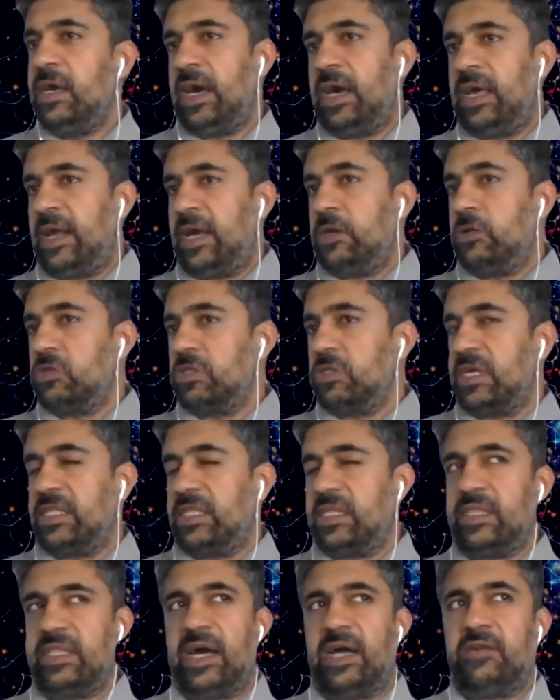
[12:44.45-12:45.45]
And I don't think
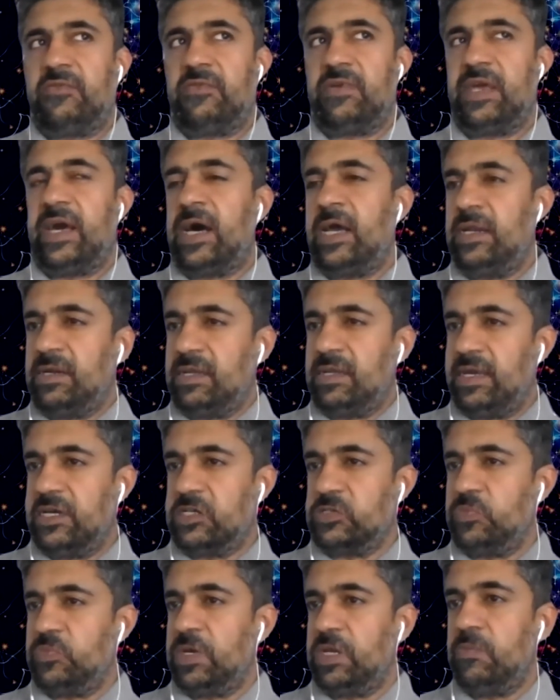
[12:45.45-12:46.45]
that reality
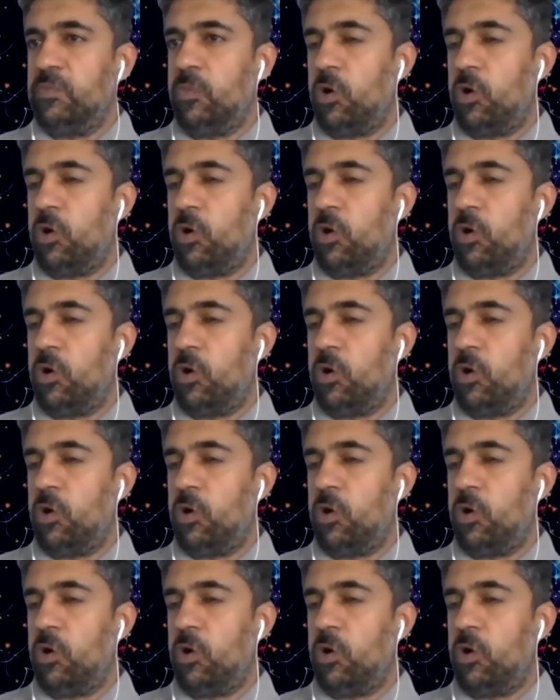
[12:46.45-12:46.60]
has been